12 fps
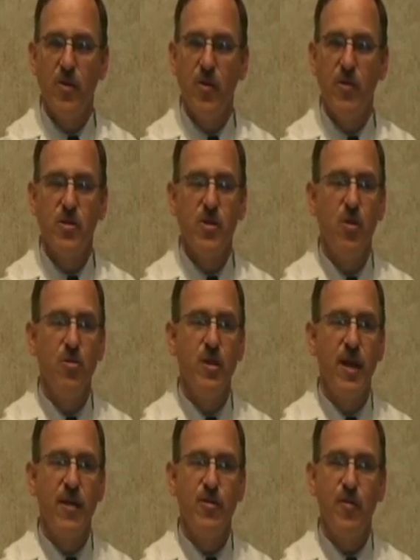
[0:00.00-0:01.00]
There's no
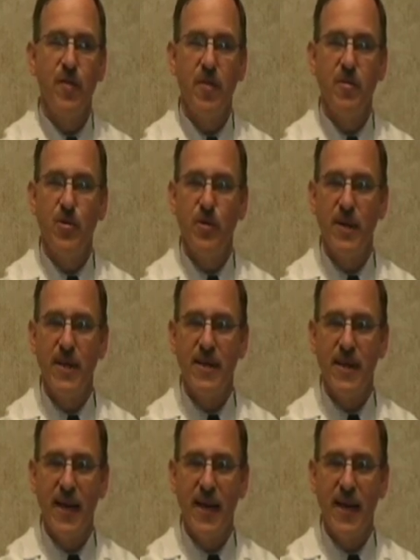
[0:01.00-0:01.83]
danger of them turning into